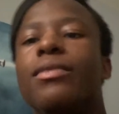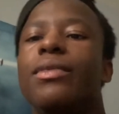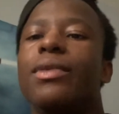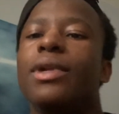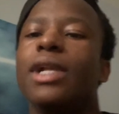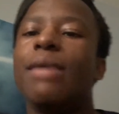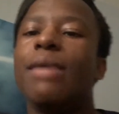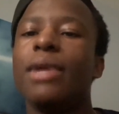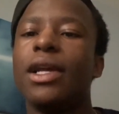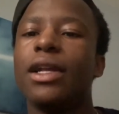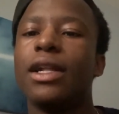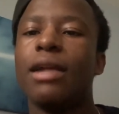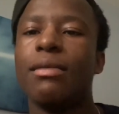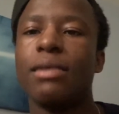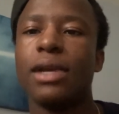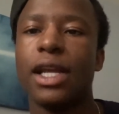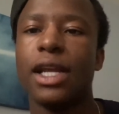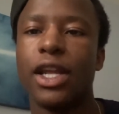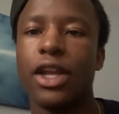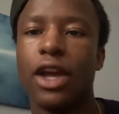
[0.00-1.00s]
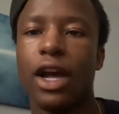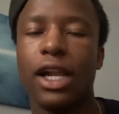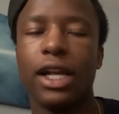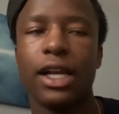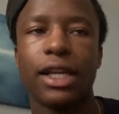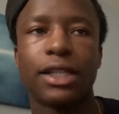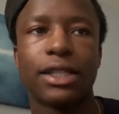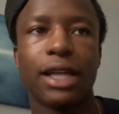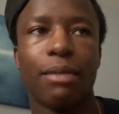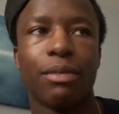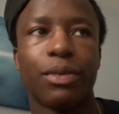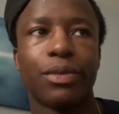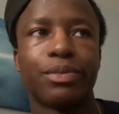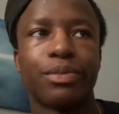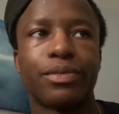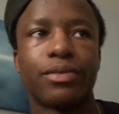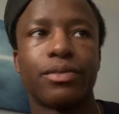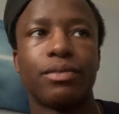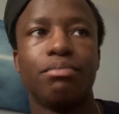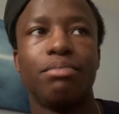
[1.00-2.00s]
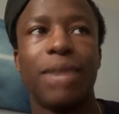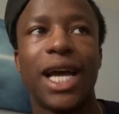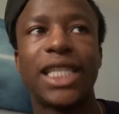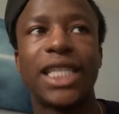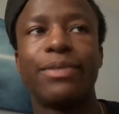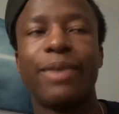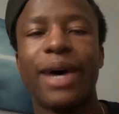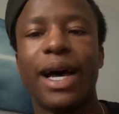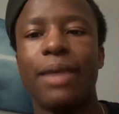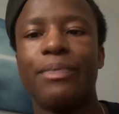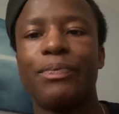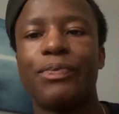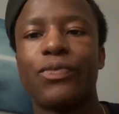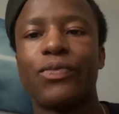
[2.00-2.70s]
let me give y'all an example. Best Buy,